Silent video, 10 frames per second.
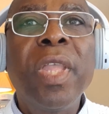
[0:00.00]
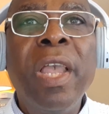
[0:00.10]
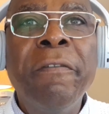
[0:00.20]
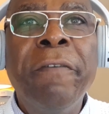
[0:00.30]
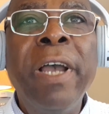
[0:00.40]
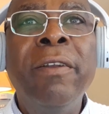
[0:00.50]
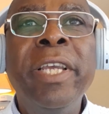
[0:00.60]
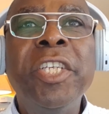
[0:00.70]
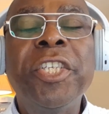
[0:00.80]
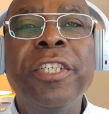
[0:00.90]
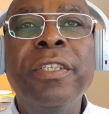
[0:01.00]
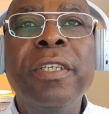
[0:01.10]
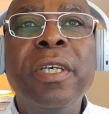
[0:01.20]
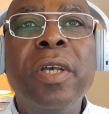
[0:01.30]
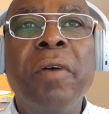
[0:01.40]
a violation
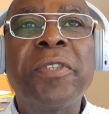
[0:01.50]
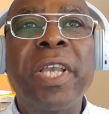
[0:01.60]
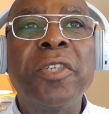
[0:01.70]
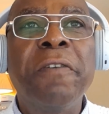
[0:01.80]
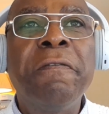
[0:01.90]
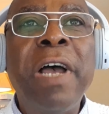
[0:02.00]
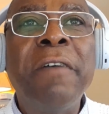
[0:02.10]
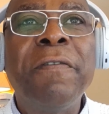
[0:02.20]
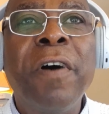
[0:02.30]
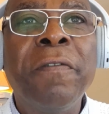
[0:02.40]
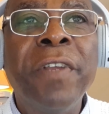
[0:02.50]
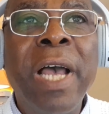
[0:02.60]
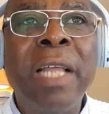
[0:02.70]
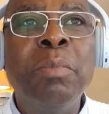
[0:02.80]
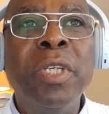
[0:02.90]
of Section 5 of the
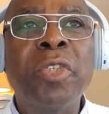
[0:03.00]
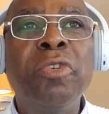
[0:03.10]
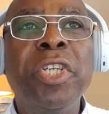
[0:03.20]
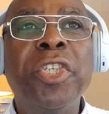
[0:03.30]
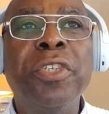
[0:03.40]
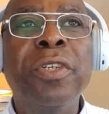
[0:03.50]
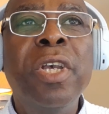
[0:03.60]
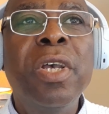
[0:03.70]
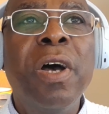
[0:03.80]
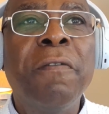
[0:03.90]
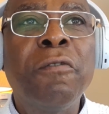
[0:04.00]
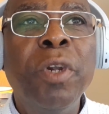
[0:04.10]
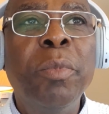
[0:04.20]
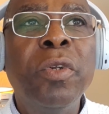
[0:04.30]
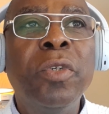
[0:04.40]
Administration of
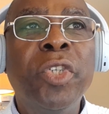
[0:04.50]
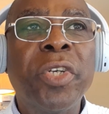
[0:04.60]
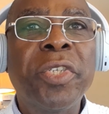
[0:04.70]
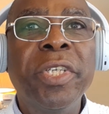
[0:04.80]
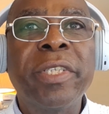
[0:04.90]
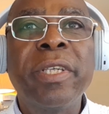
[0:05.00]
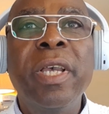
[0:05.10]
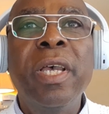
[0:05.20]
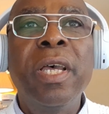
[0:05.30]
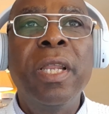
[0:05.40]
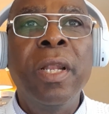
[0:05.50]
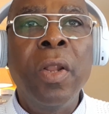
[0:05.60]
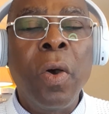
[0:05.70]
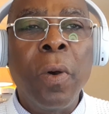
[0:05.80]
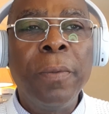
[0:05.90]
Criminal Justice
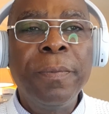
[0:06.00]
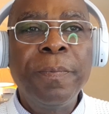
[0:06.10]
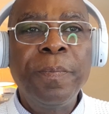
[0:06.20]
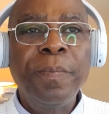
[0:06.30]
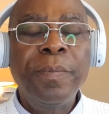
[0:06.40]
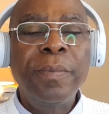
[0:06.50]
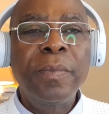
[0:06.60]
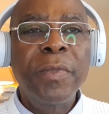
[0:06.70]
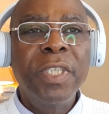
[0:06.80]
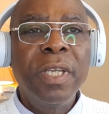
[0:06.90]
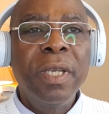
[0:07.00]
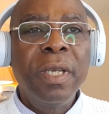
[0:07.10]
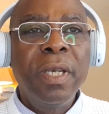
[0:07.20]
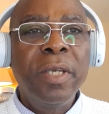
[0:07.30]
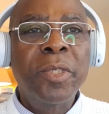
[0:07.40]
Law.
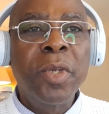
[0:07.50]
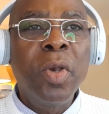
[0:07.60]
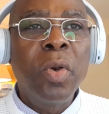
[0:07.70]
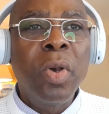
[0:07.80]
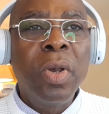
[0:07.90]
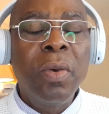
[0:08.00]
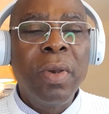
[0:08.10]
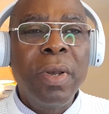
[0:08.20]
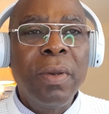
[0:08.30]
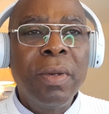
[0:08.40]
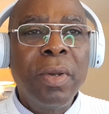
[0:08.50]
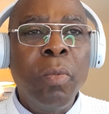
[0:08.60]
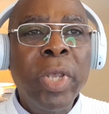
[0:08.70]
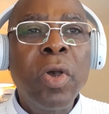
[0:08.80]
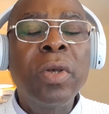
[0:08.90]
So,
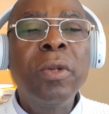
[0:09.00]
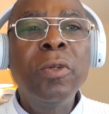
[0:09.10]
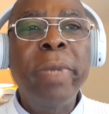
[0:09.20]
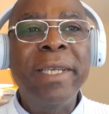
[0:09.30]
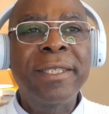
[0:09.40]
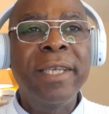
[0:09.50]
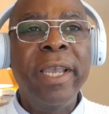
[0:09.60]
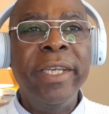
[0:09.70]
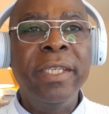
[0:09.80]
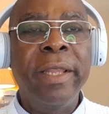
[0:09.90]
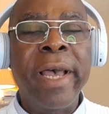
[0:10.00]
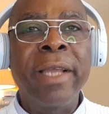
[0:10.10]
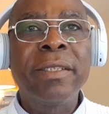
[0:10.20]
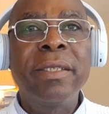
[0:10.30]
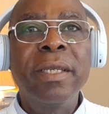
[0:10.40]
we conclude by saying
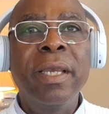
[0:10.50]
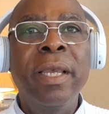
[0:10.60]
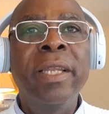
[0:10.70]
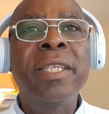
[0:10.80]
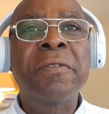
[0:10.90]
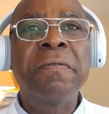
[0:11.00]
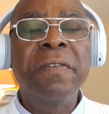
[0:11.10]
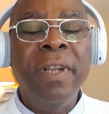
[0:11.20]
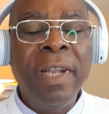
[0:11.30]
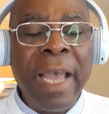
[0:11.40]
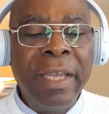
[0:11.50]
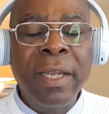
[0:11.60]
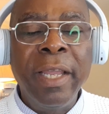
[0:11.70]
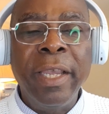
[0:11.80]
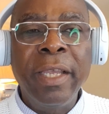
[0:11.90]
that it is
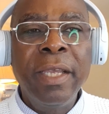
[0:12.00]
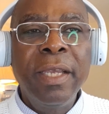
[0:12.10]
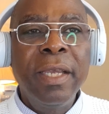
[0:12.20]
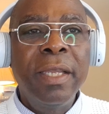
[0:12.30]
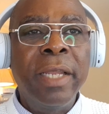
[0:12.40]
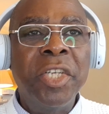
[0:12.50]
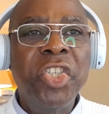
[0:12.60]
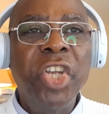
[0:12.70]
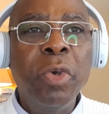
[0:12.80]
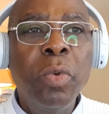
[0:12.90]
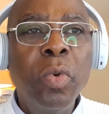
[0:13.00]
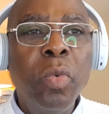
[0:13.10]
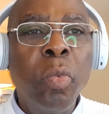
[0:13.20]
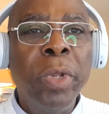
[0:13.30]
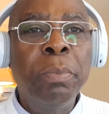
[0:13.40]
likely that Seun
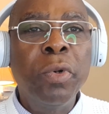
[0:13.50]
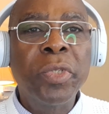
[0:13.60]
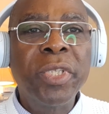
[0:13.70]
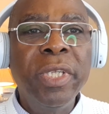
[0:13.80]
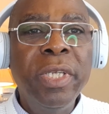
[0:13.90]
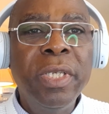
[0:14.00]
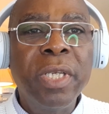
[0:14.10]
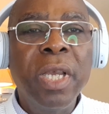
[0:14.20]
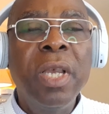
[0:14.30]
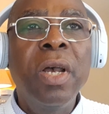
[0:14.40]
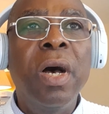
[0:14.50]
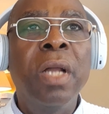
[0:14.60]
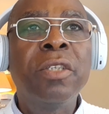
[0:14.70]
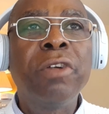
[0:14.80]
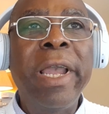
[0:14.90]
will proceed
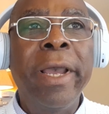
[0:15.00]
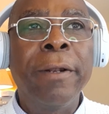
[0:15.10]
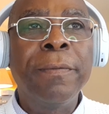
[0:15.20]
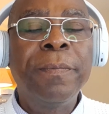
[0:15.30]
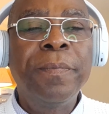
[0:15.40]
on trial.